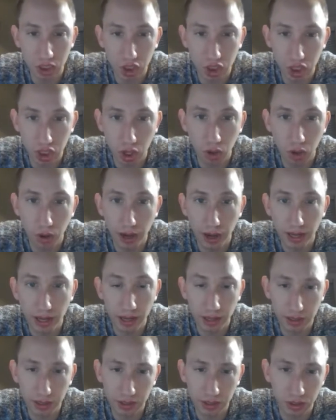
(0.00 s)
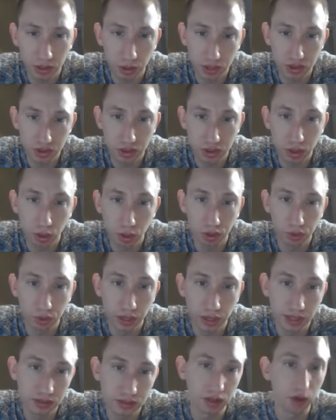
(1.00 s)
So, as you go through
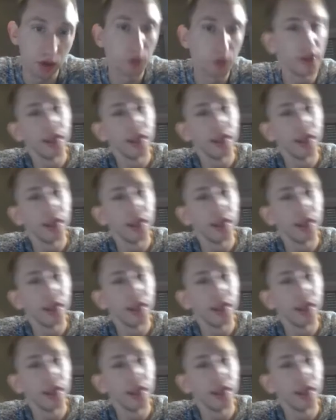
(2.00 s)
that. So,